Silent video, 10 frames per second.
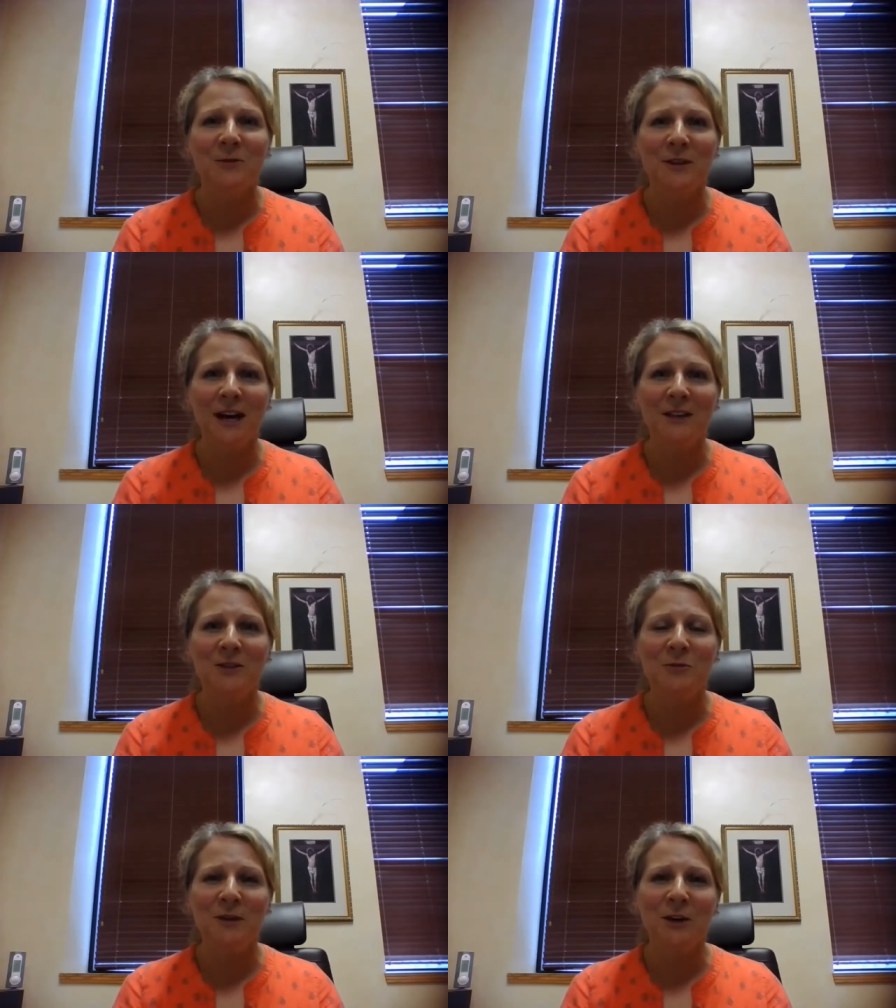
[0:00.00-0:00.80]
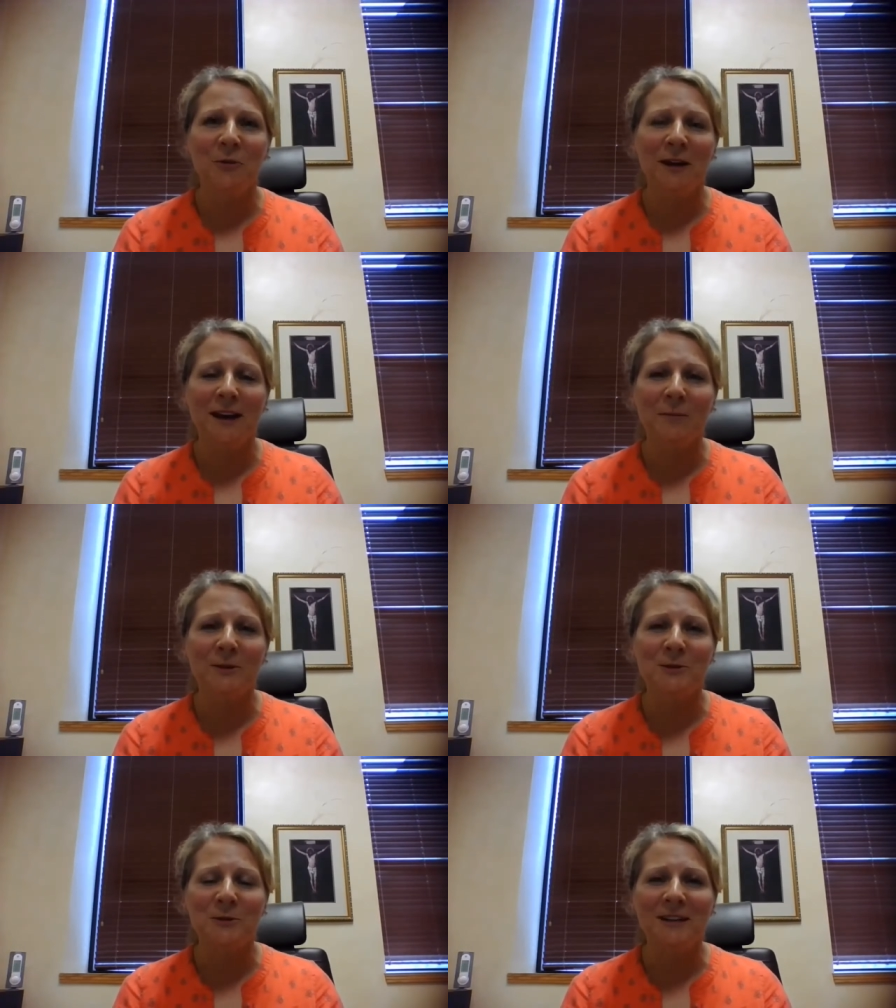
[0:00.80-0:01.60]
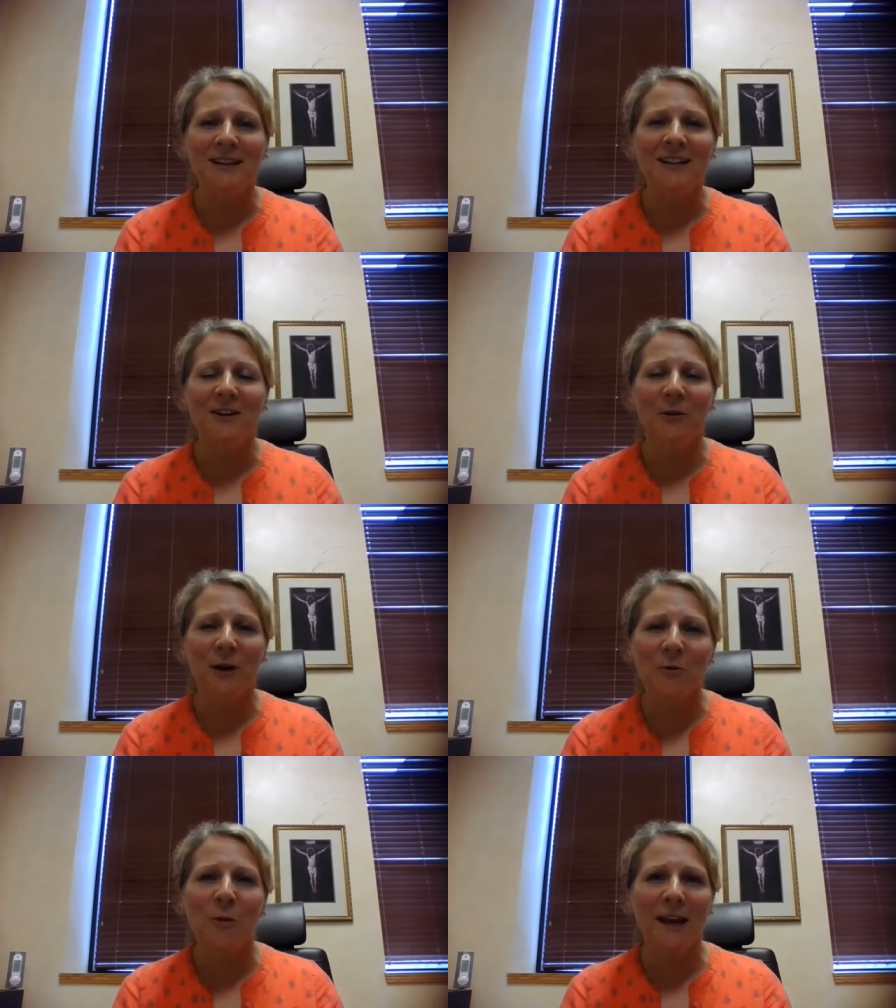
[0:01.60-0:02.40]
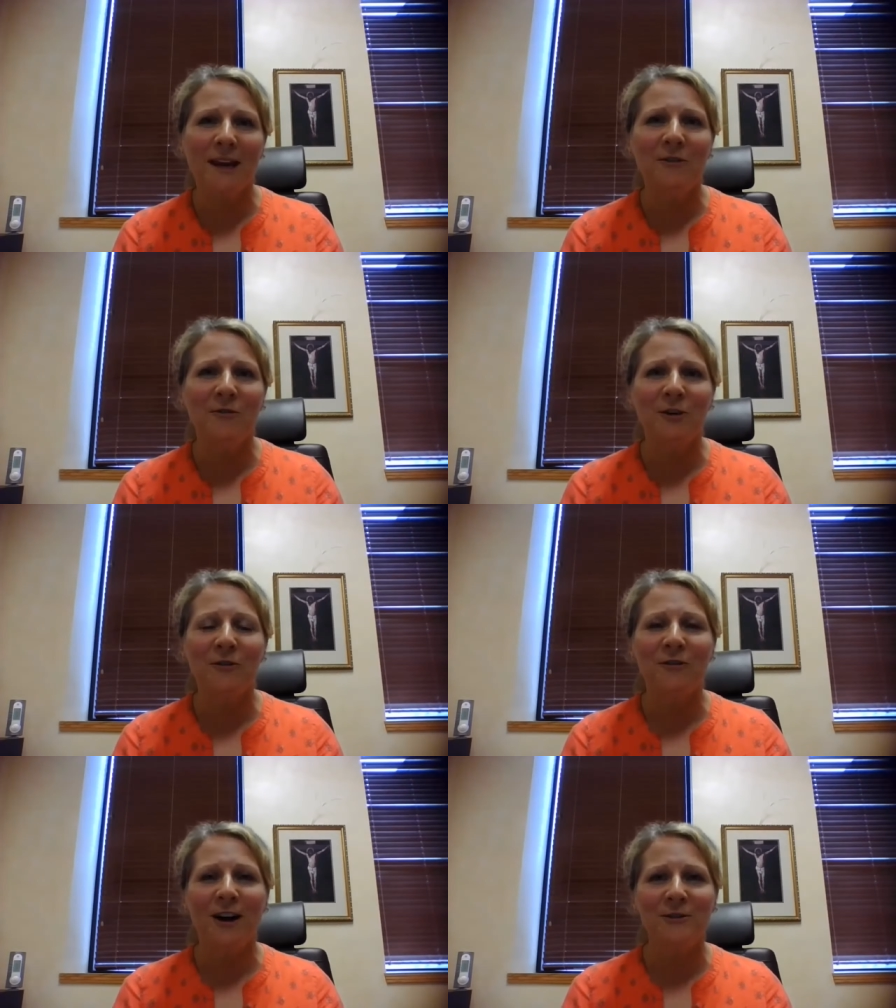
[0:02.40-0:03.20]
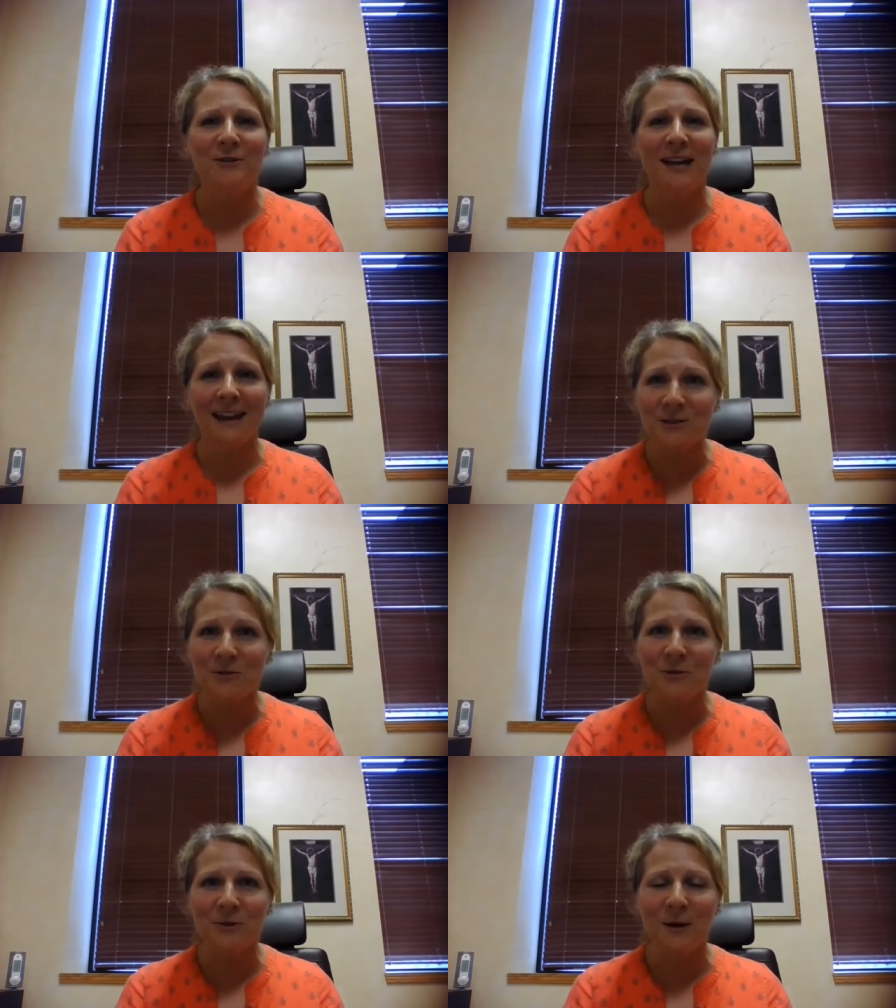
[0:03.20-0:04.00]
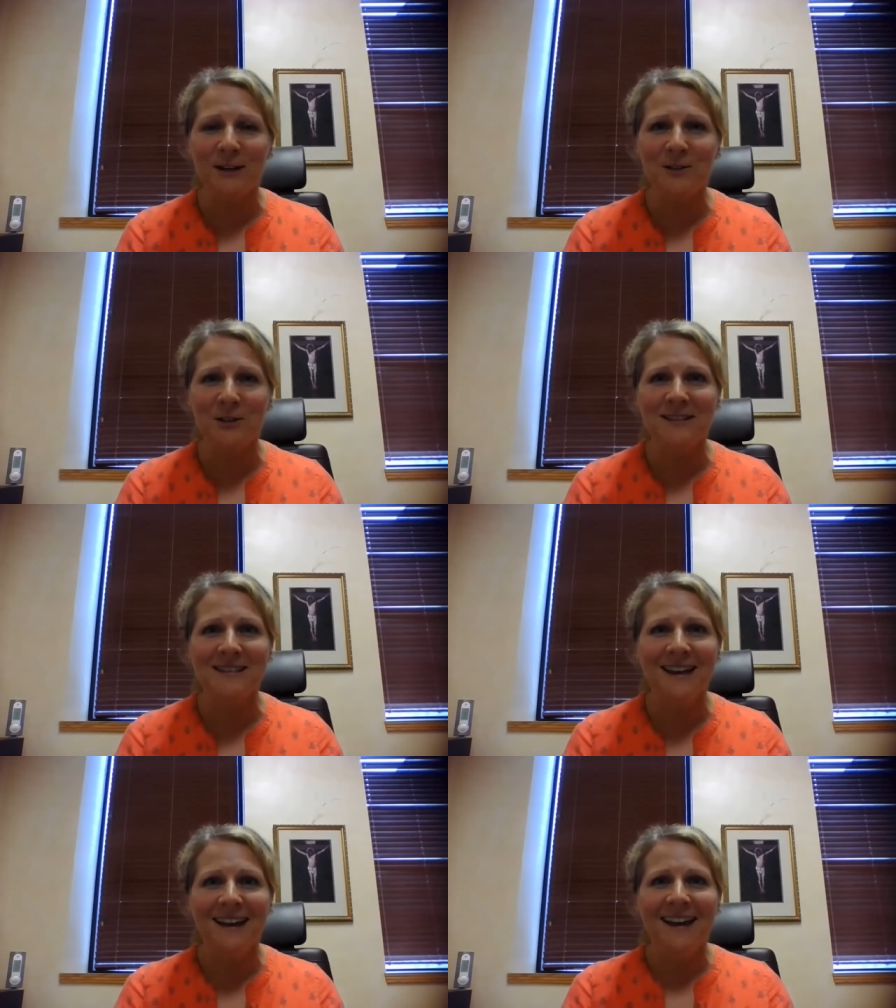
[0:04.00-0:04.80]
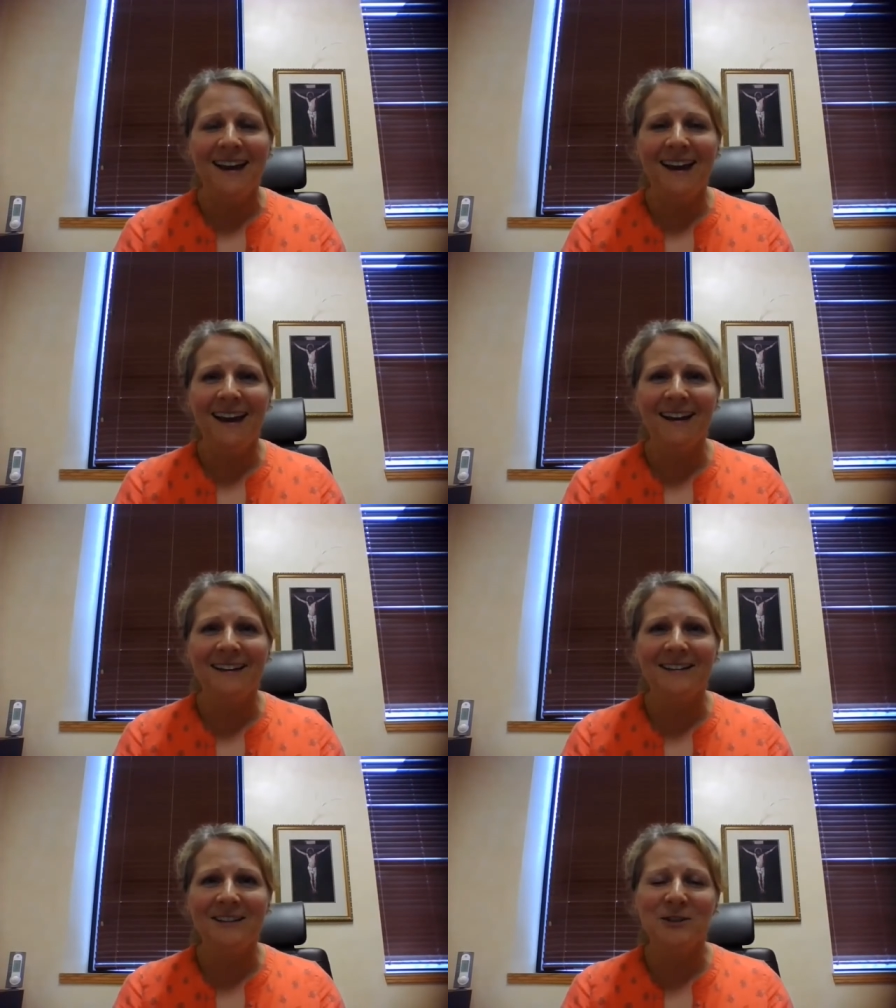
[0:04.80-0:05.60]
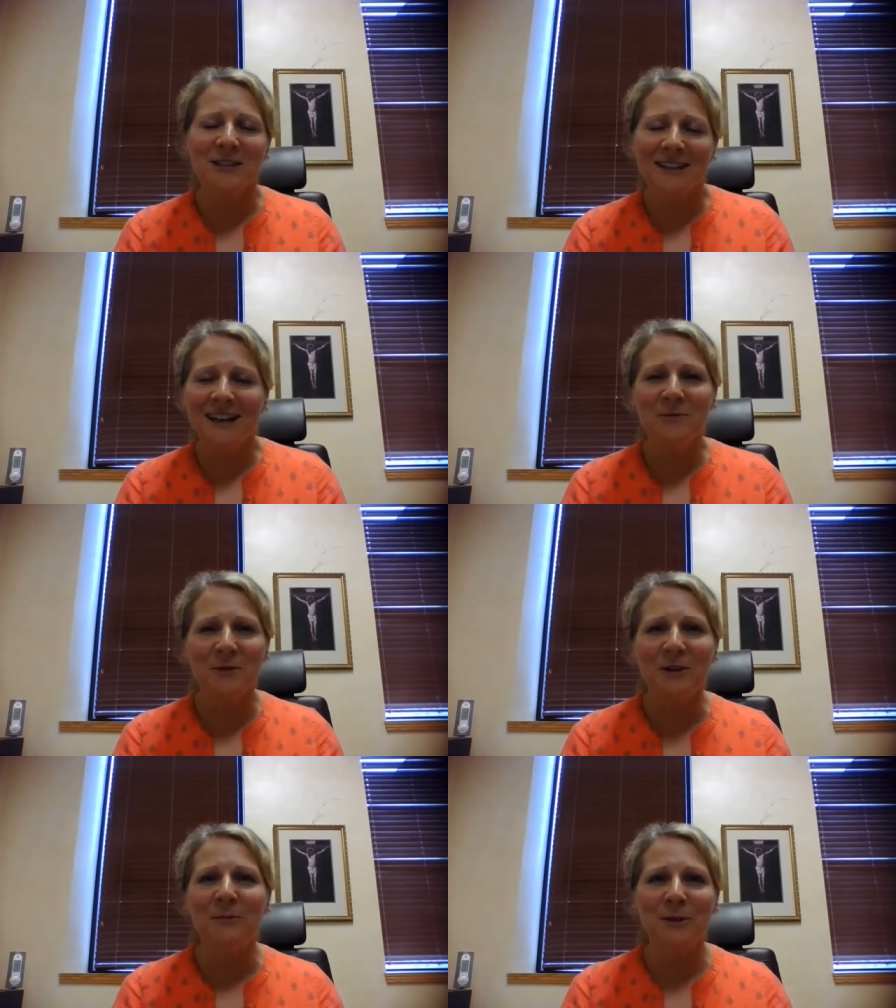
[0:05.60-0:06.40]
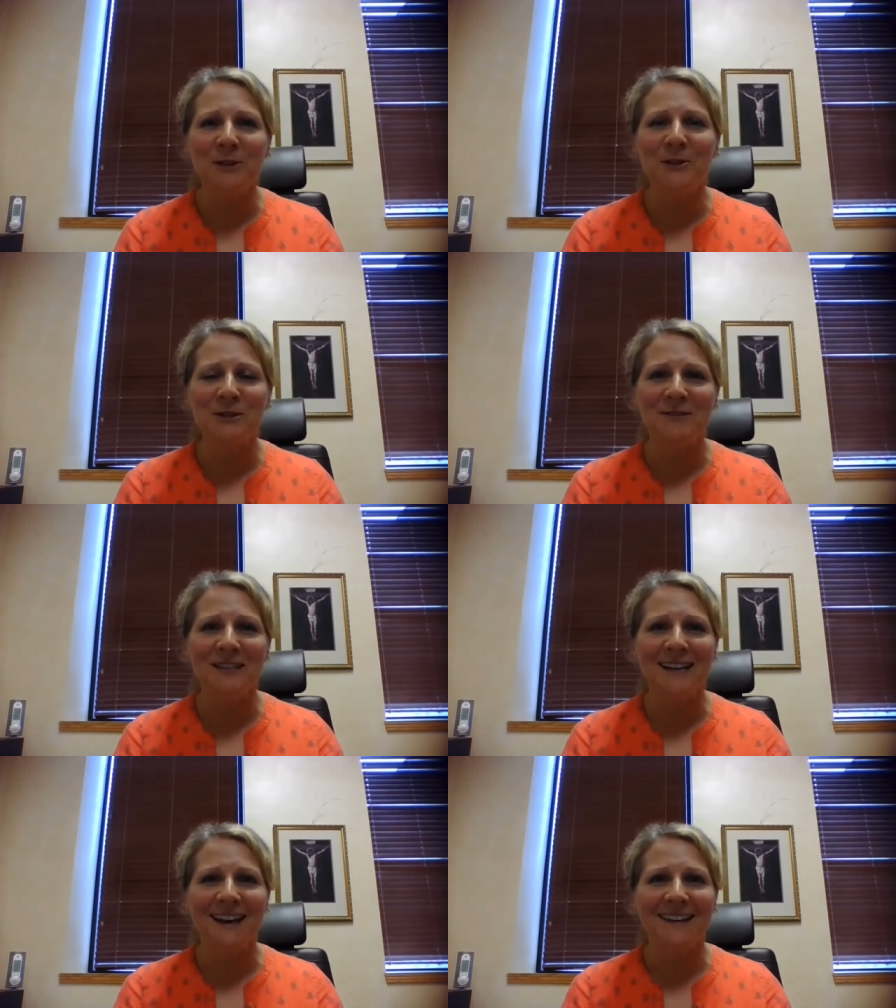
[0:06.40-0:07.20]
So we thought this would be a great opportunity, a great way for Father to answer those questions and just connect with our parishioners of St.